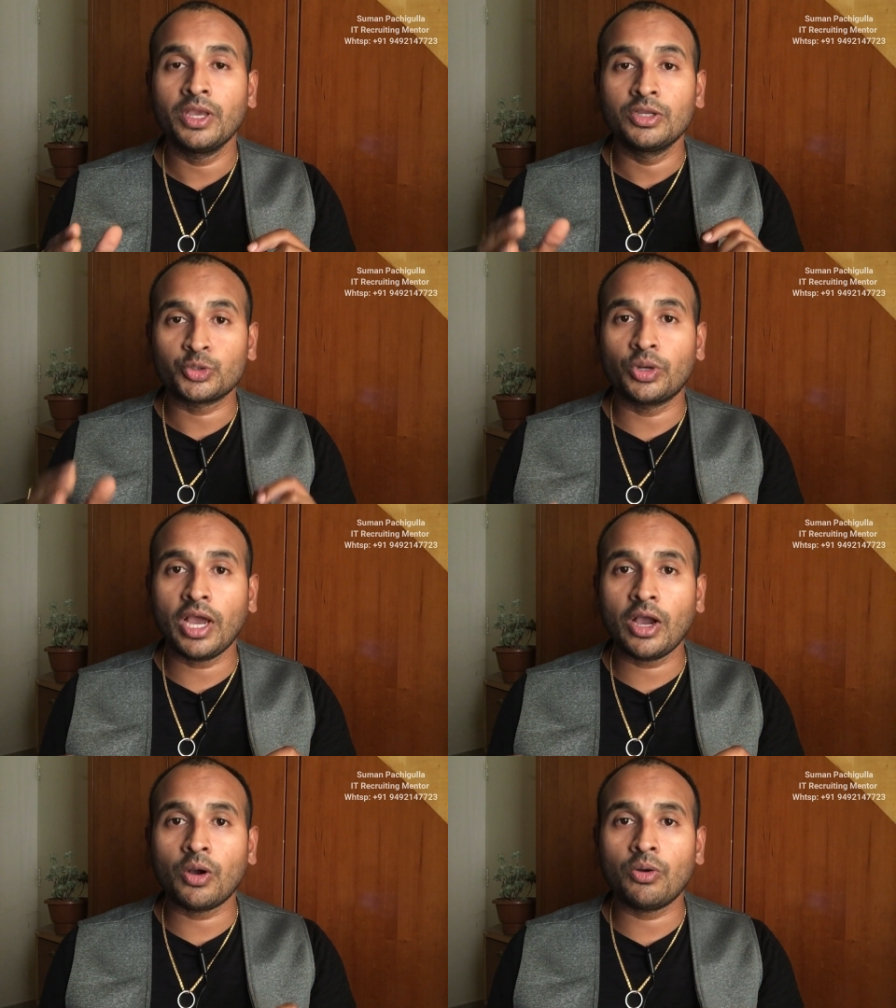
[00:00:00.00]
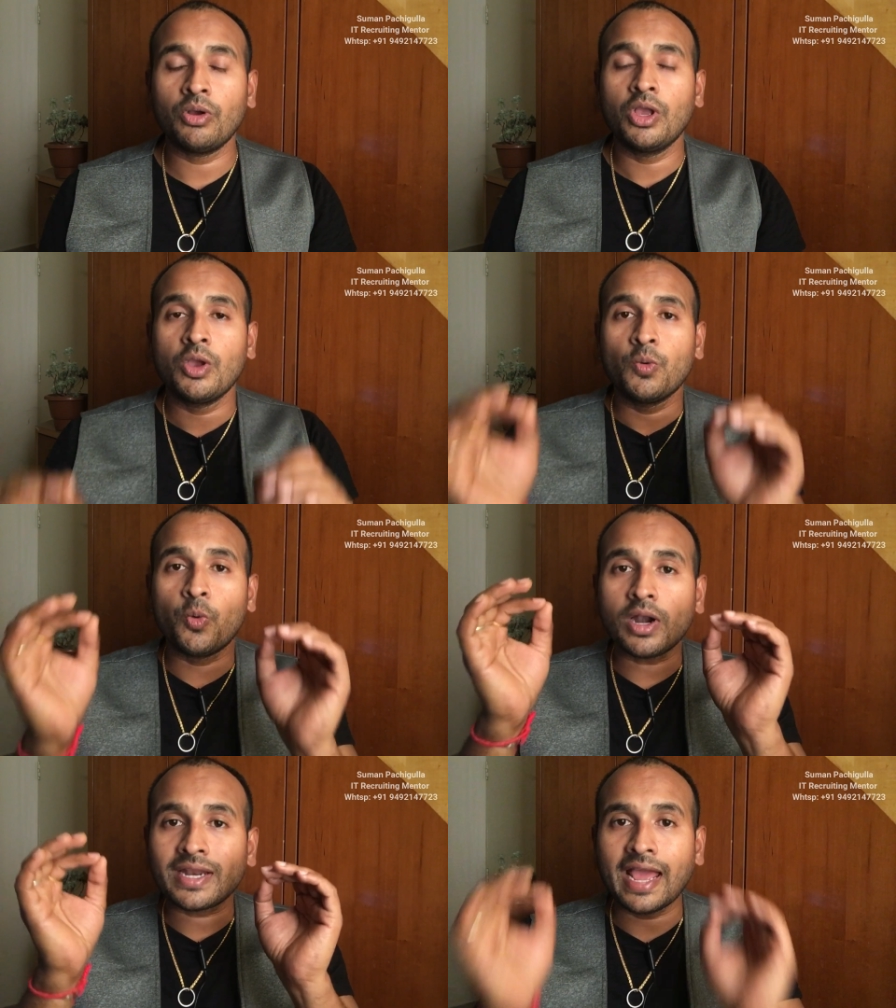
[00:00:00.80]
So now
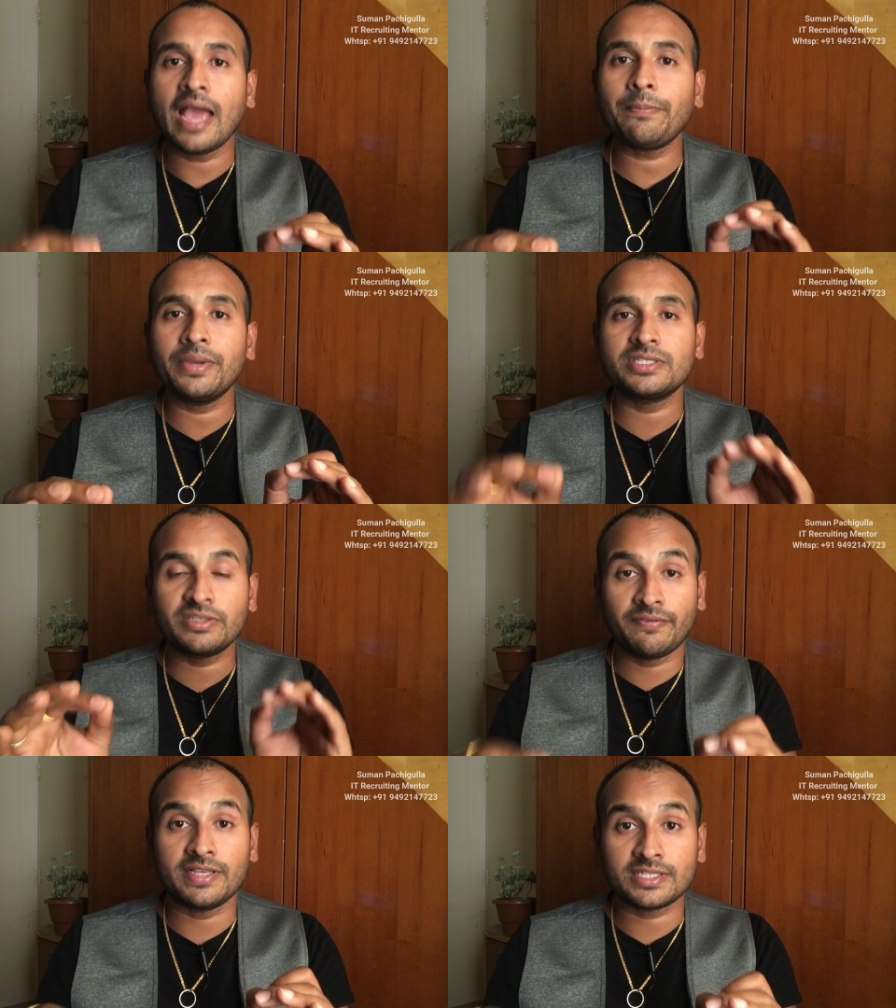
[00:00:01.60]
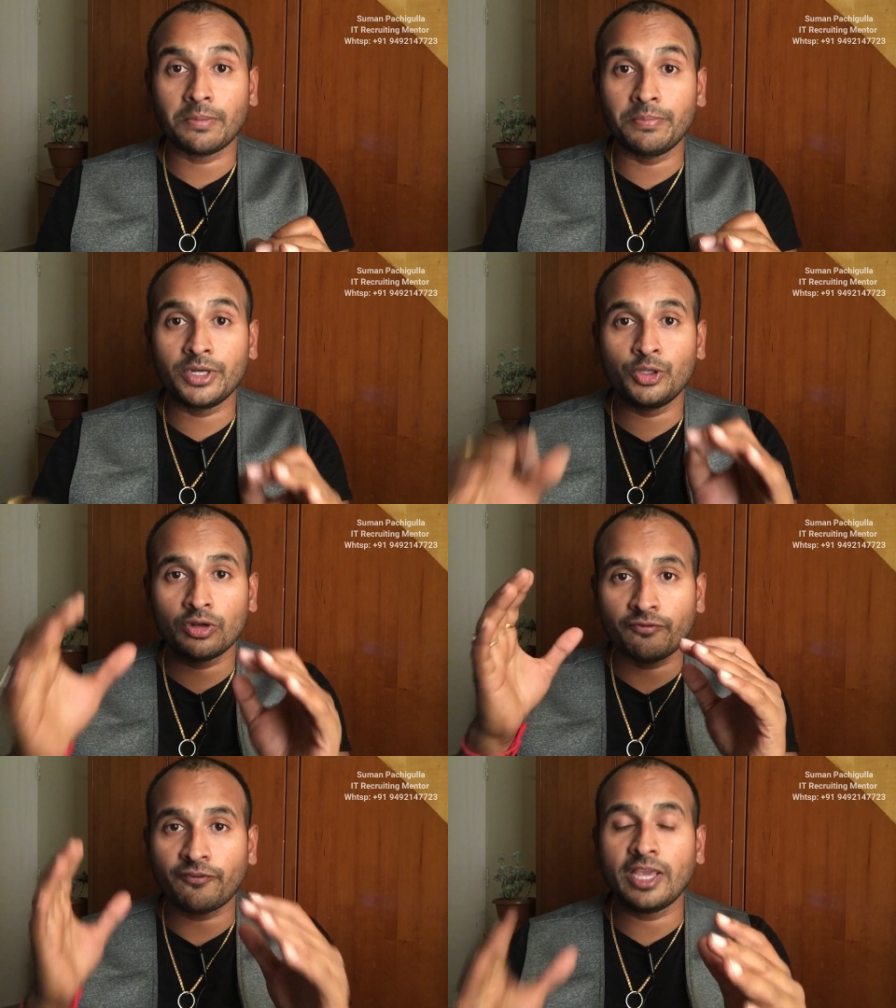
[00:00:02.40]
what happens if I submit your
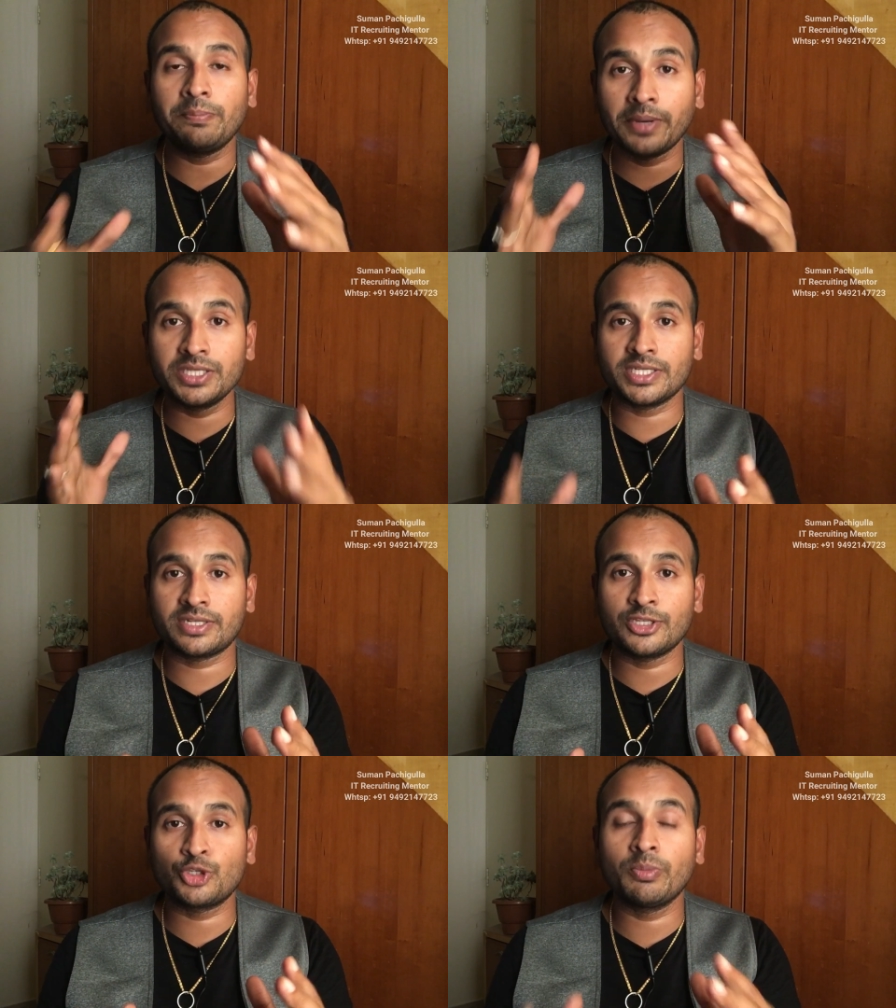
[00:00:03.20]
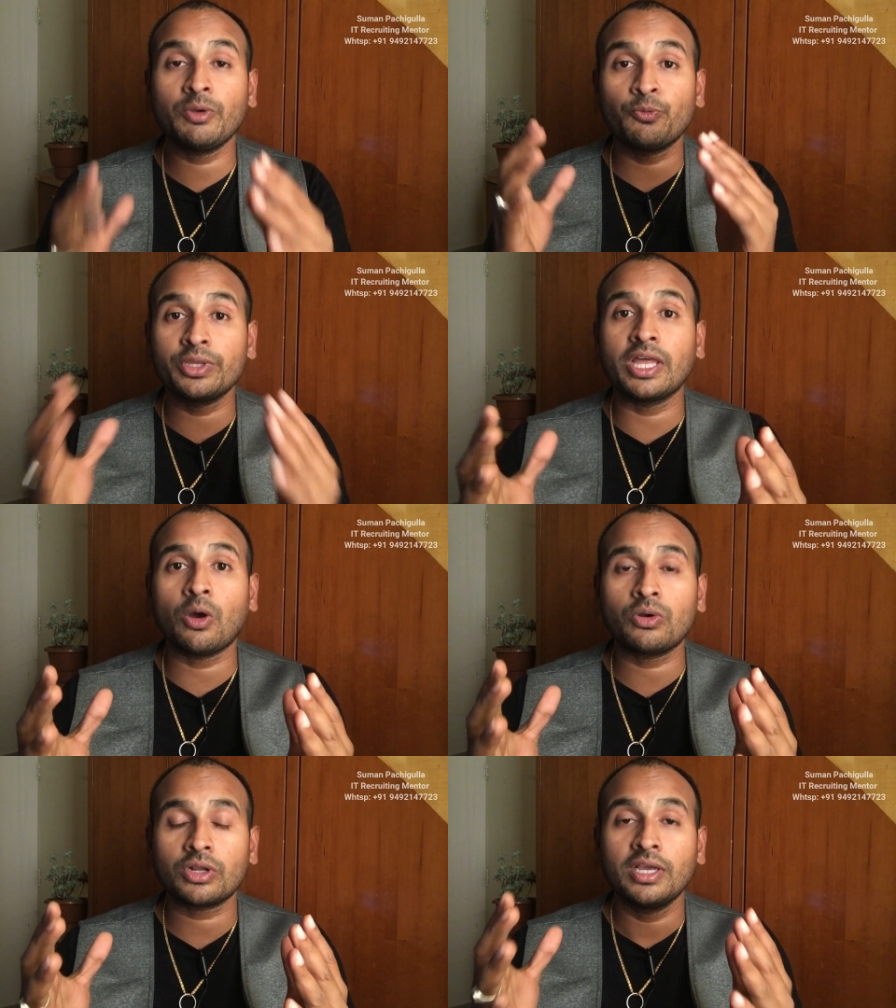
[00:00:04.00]
5 pages resume
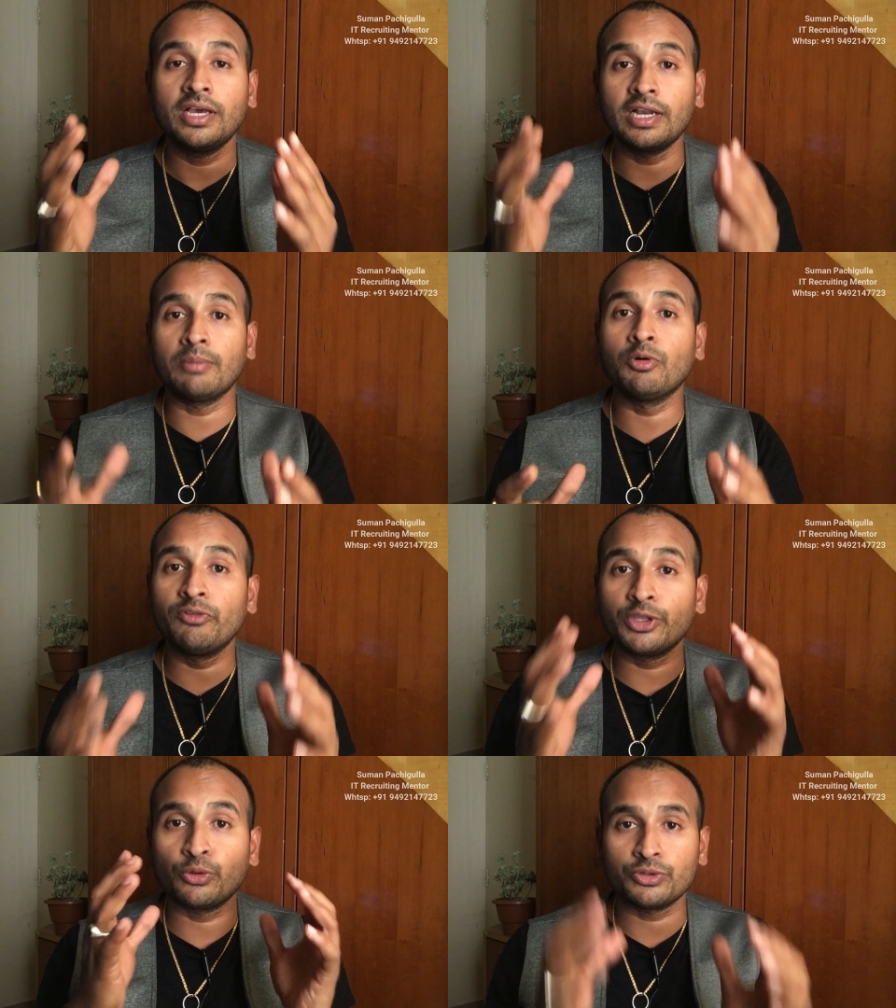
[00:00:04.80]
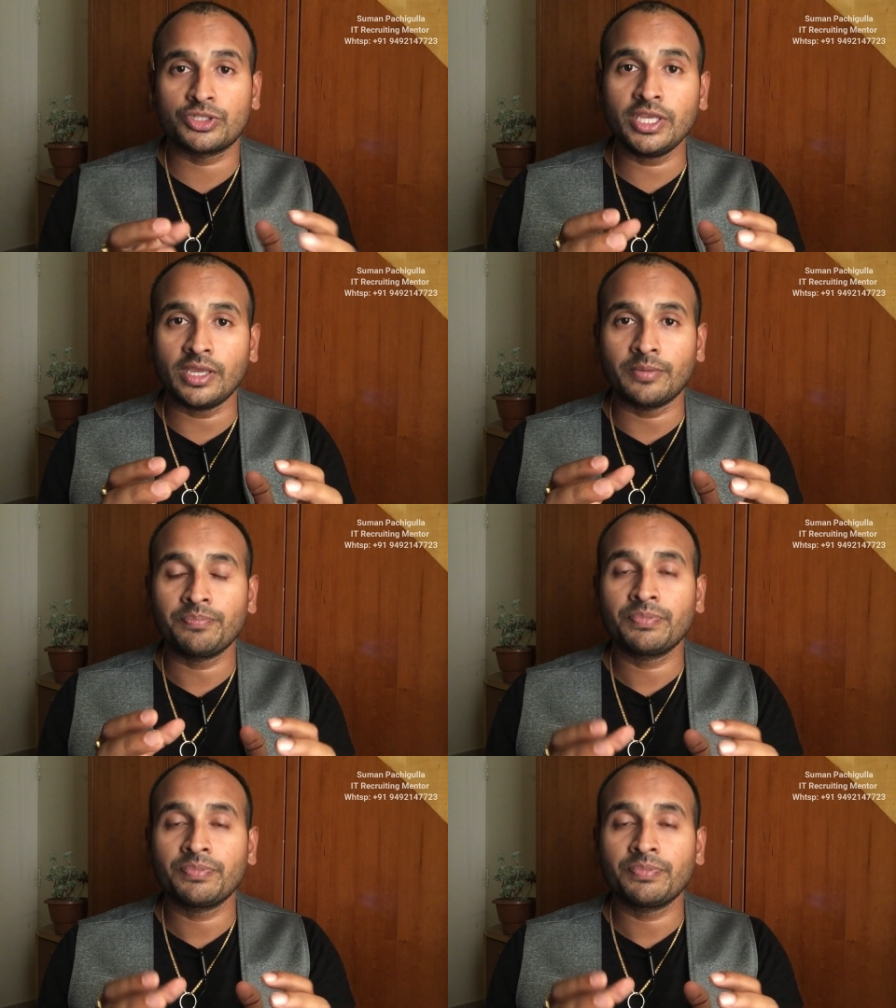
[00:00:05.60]
without removing those things?